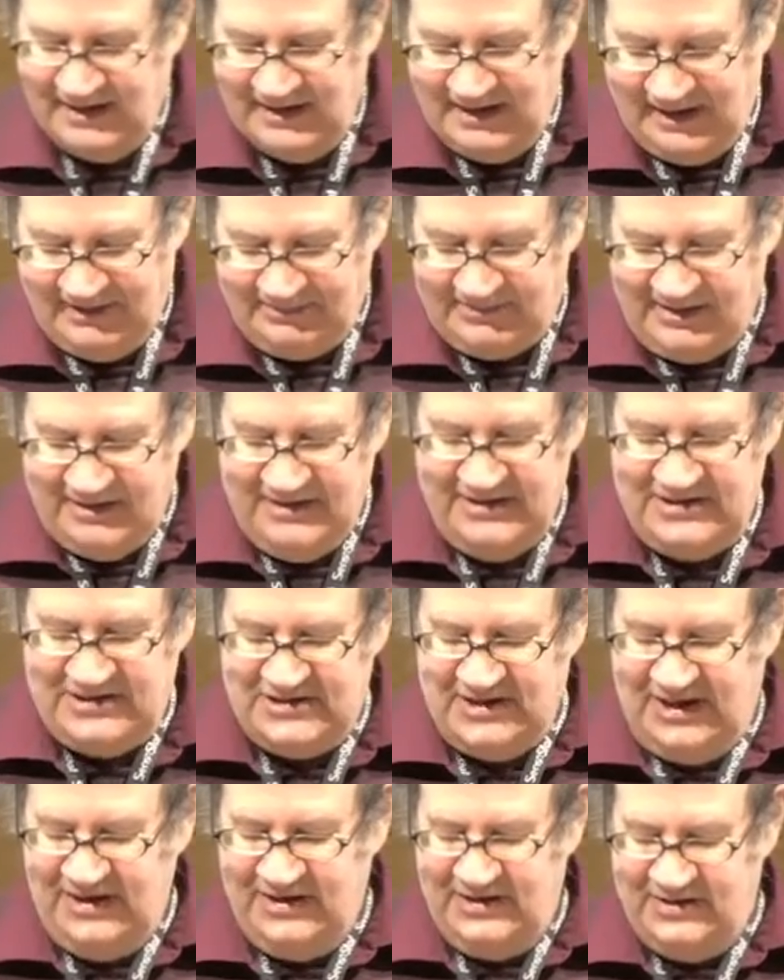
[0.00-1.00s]
I'm going to
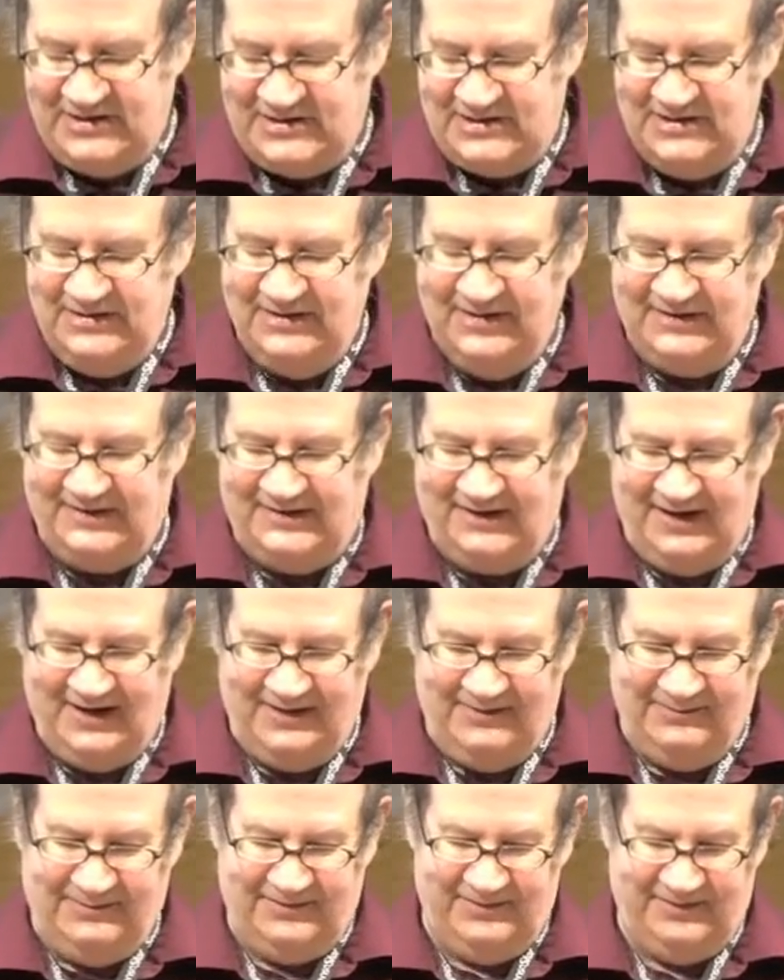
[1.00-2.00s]
show you two
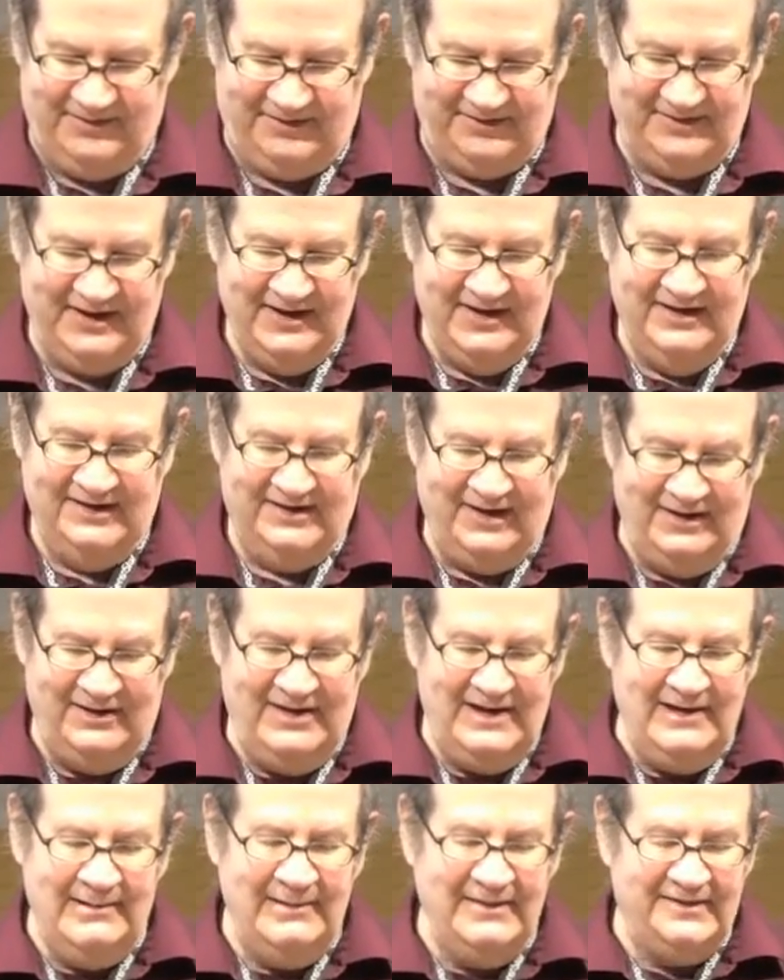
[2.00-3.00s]
examples. So
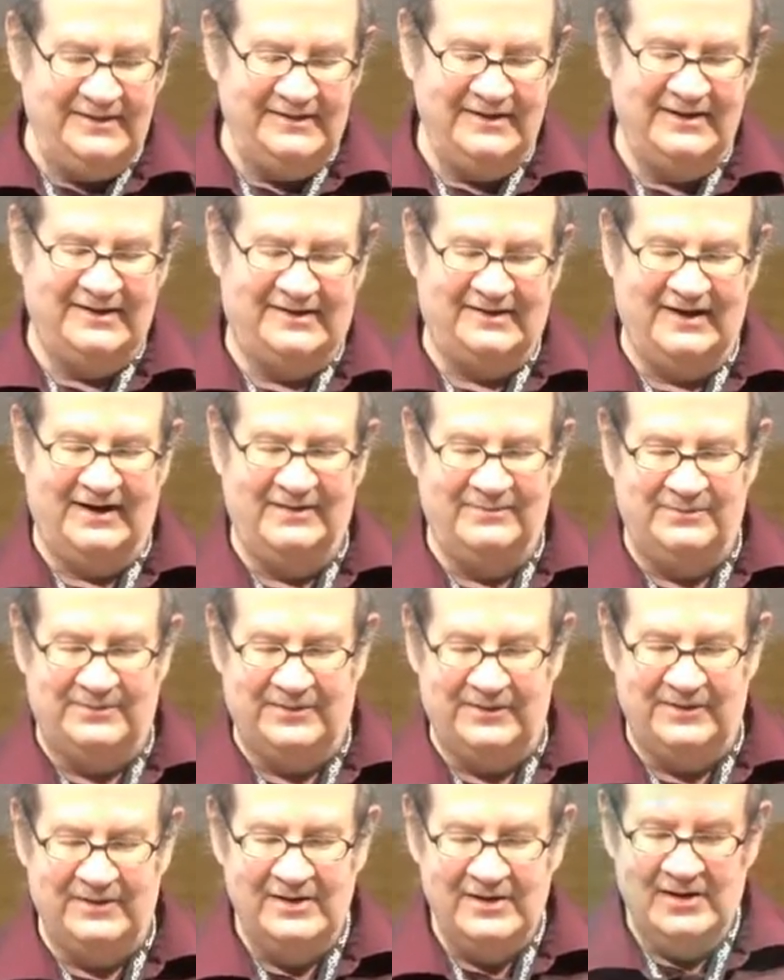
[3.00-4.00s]
here is an
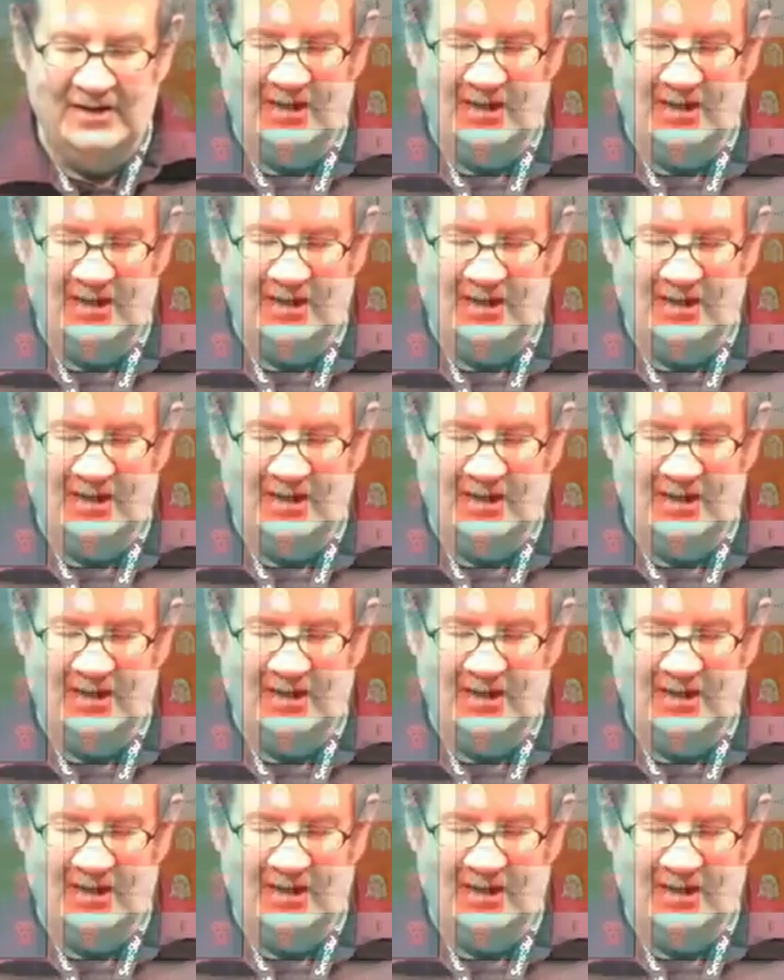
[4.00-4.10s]
example